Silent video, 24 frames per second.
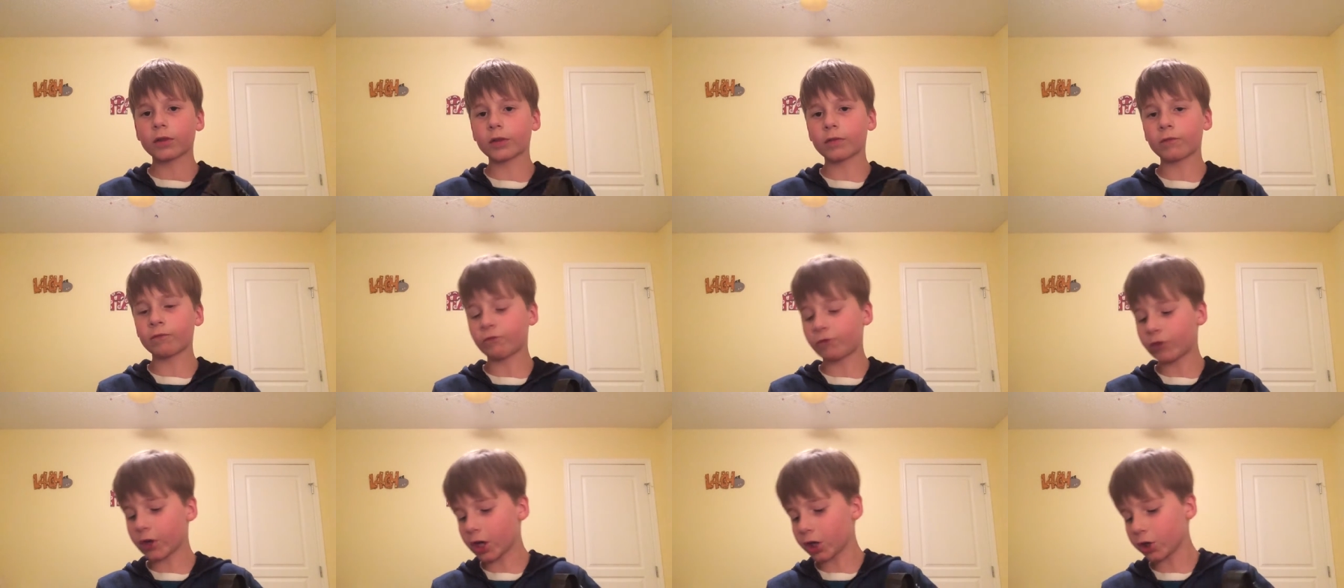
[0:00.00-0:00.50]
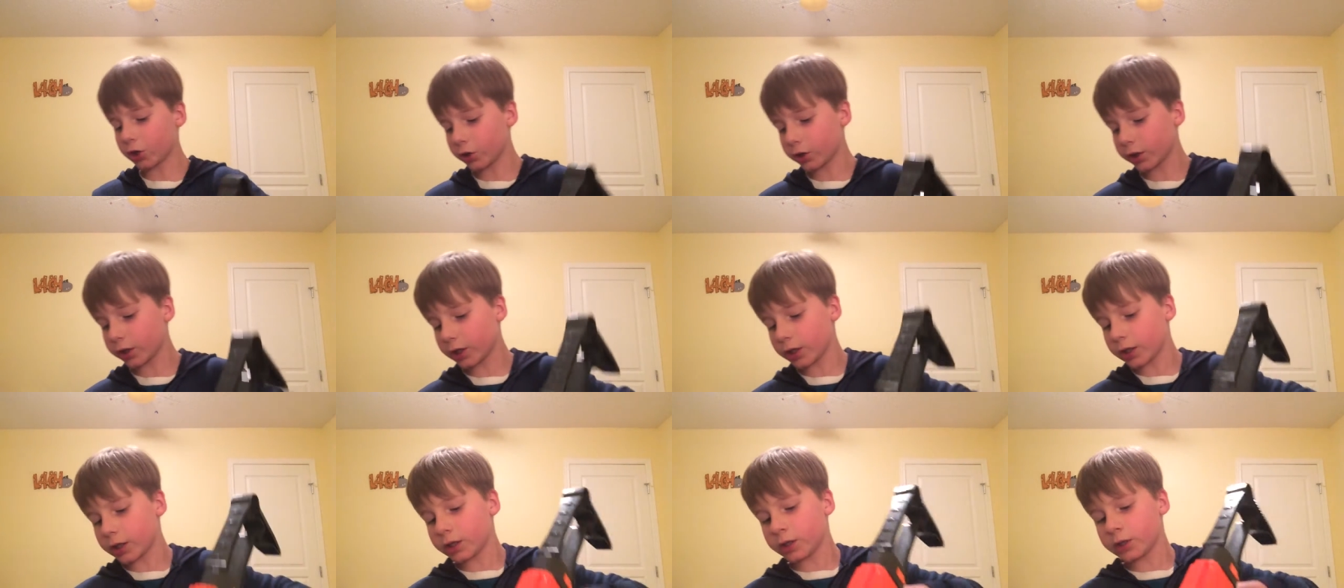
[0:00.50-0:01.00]

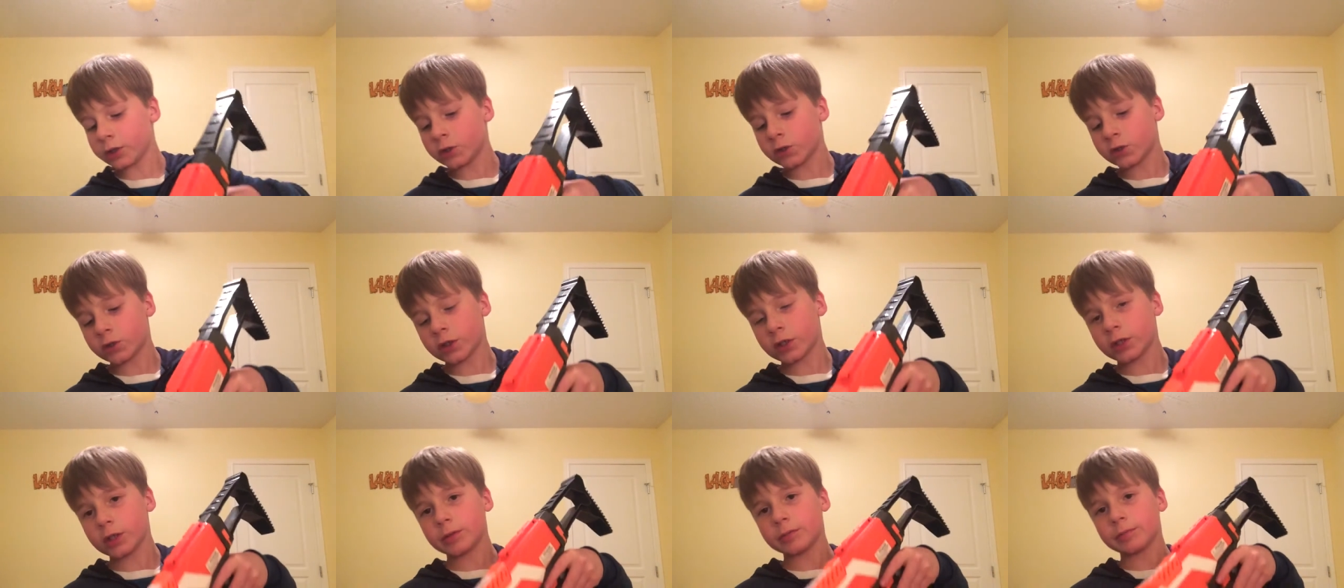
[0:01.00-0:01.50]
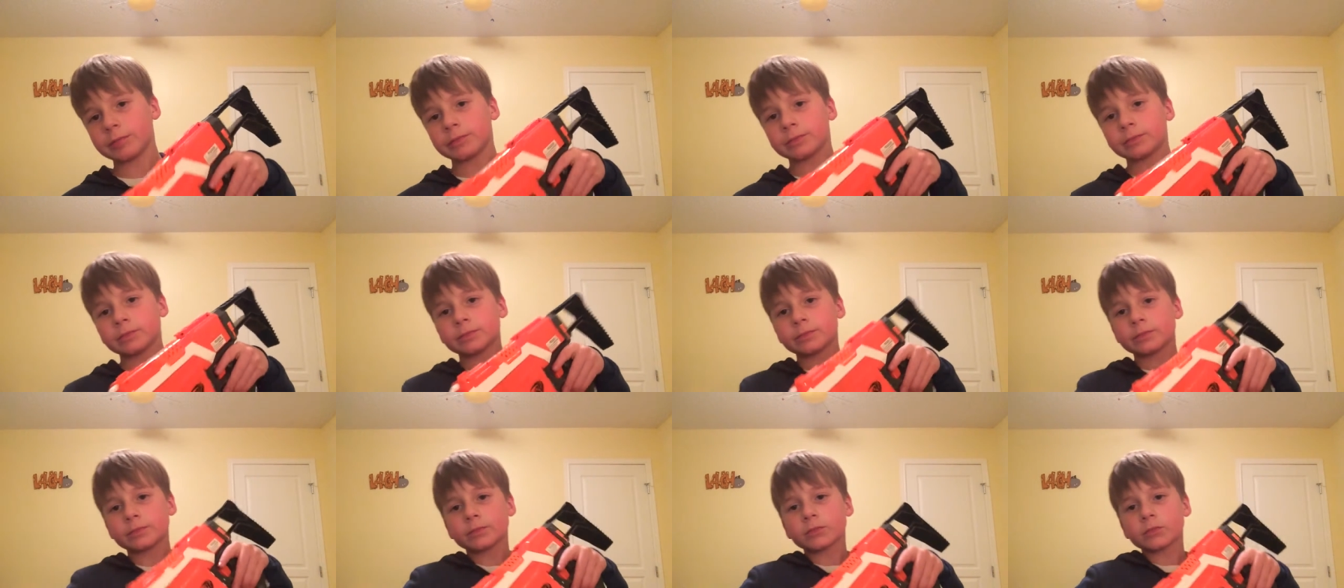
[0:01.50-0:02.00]
very easy.
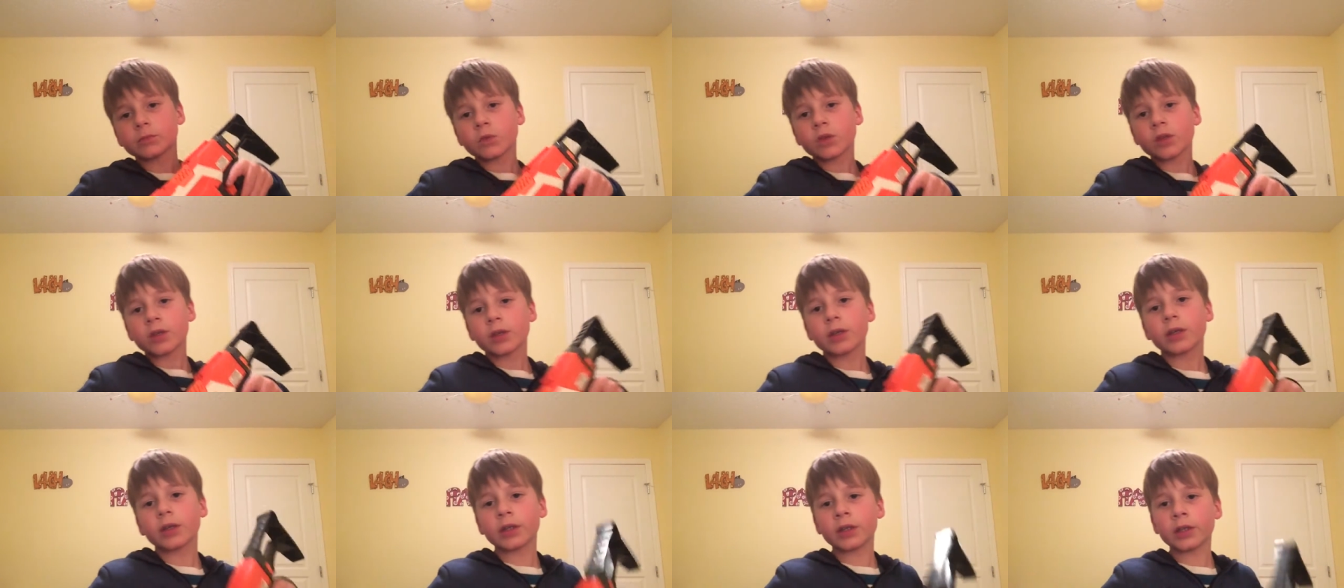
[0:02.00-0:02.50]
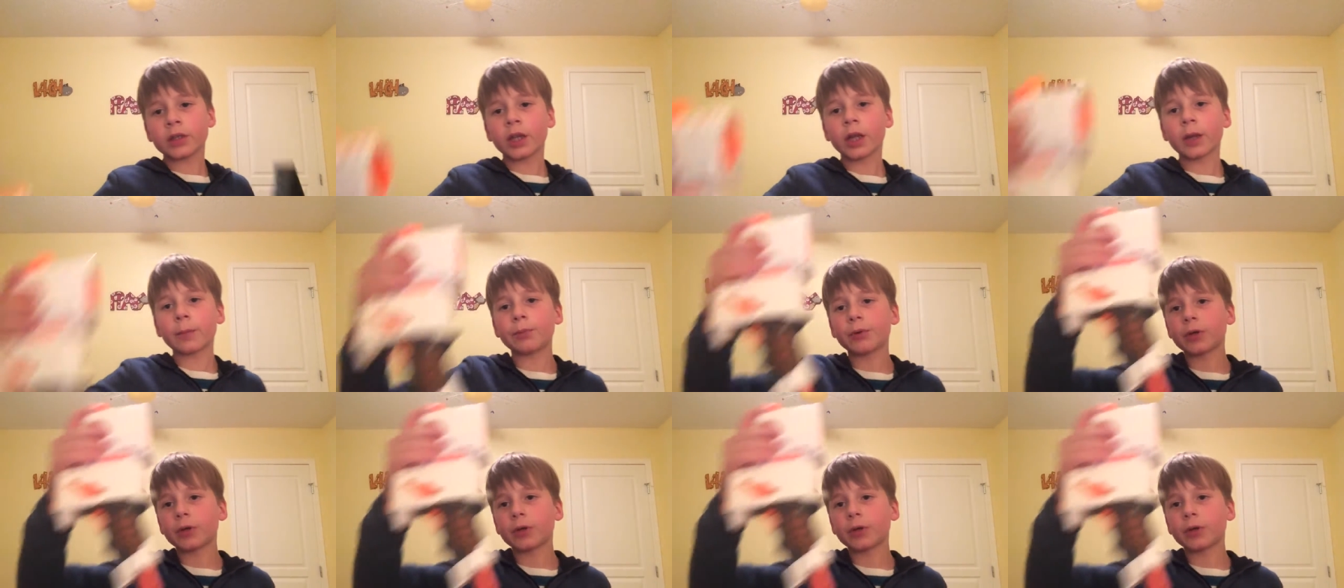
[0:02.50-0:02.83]
And then I